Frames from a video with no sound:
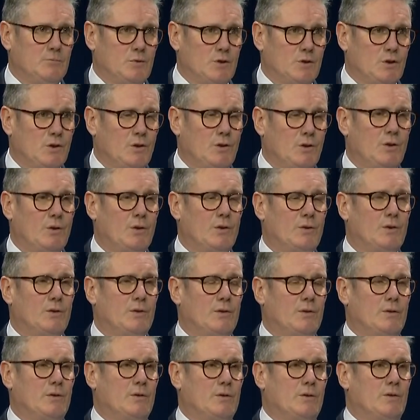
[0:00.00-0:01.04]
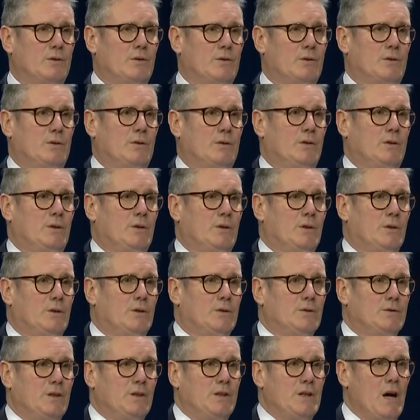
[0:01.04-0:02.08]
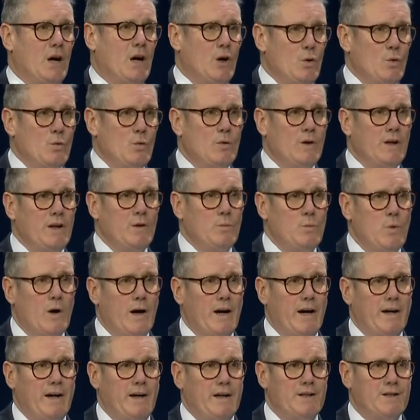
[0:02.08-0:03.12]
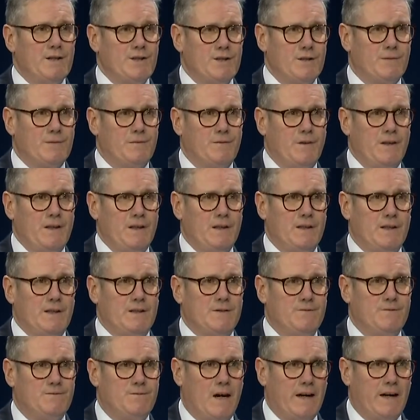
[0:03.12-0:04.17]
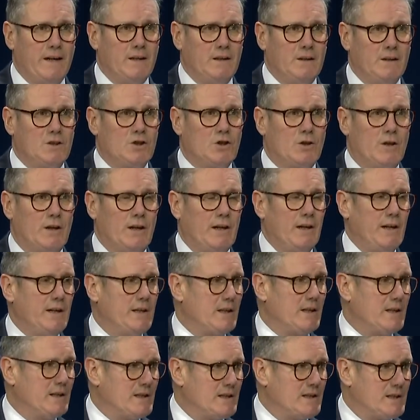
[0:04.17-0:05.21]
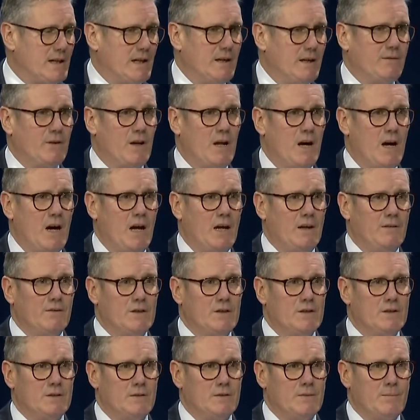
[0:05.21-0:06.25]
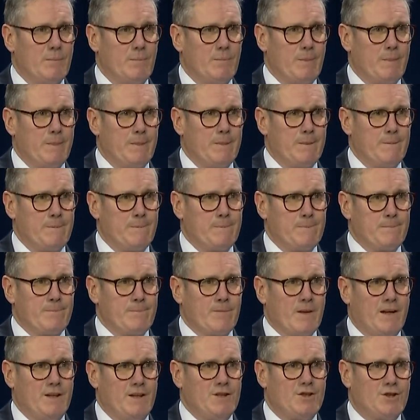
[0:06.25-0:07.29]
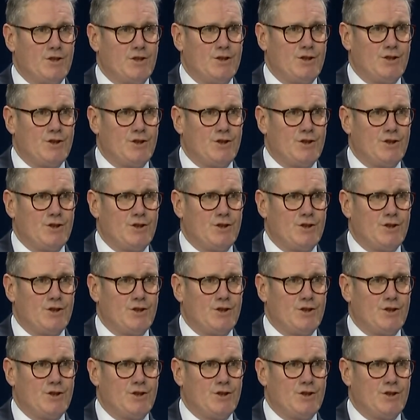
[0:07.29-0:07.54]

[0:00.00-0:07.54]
But look, the only way to defeat this vile trade and save lives is to